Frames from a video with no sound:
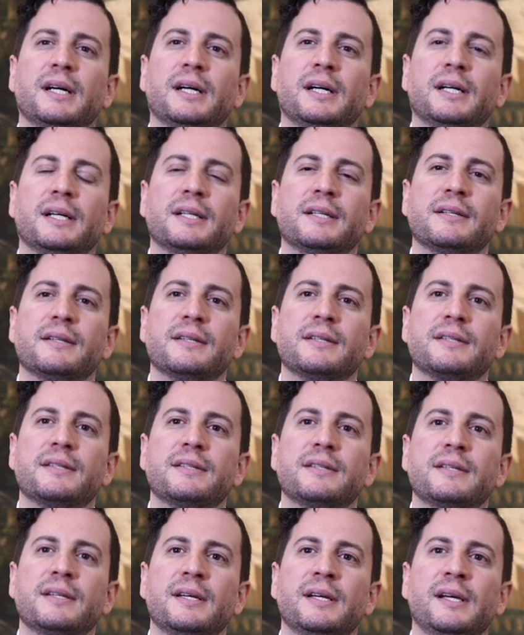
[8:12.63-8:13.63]
and
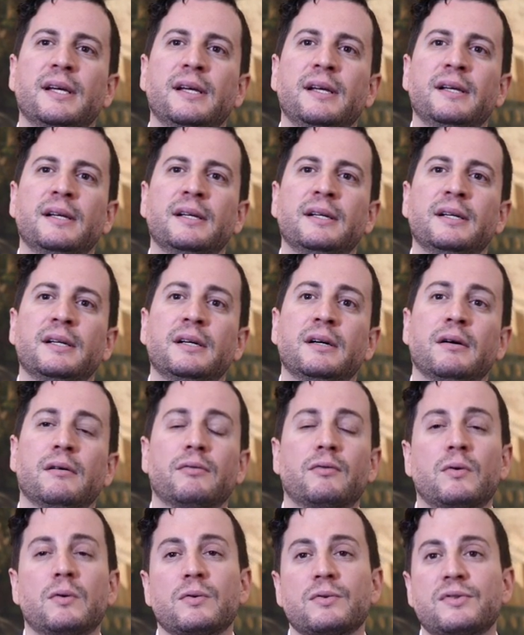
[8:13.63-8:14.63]

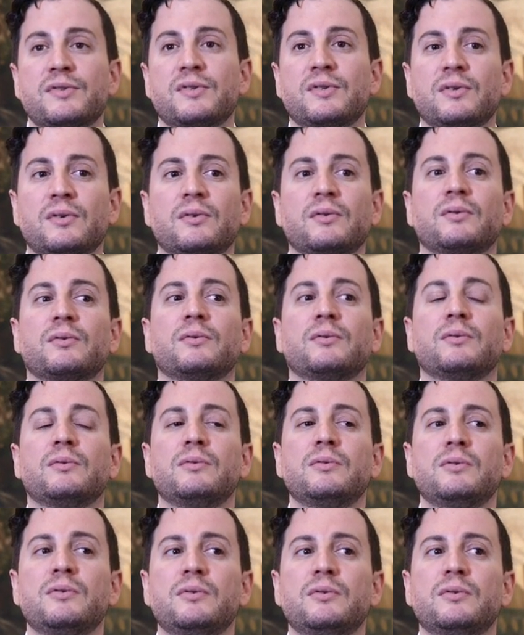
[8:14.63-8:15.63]
of course,
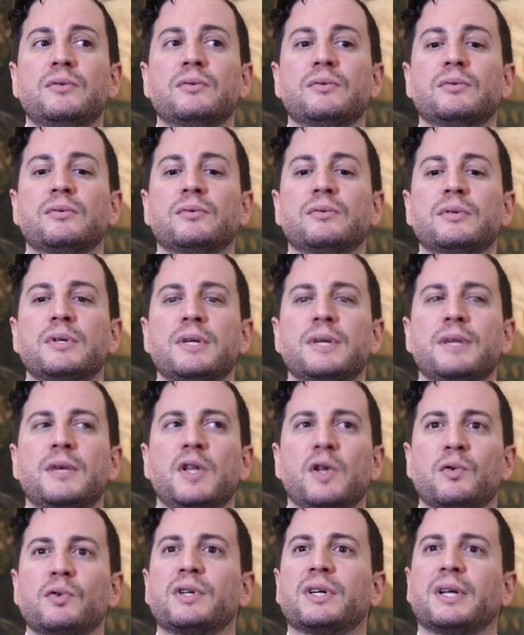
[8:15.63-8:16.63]
you, you
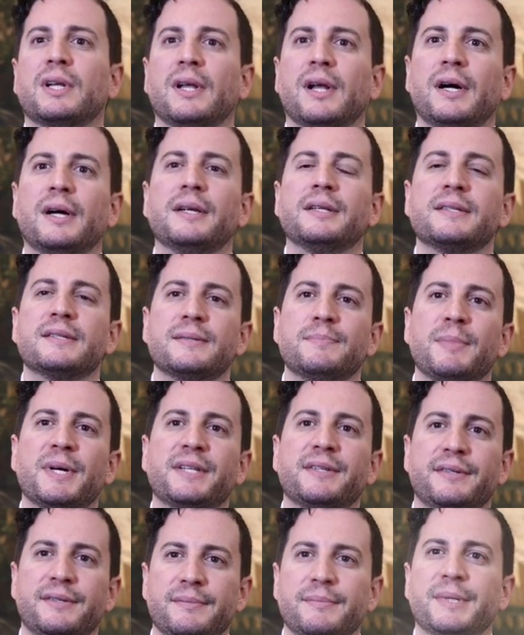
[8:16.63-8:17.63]
know the clients
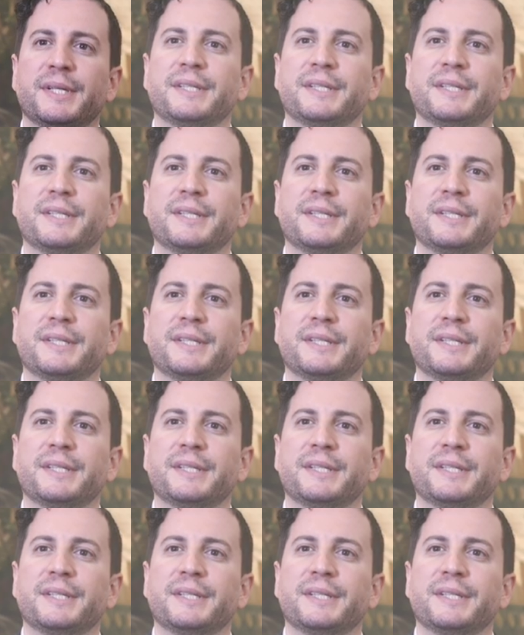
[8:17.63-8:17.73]
better and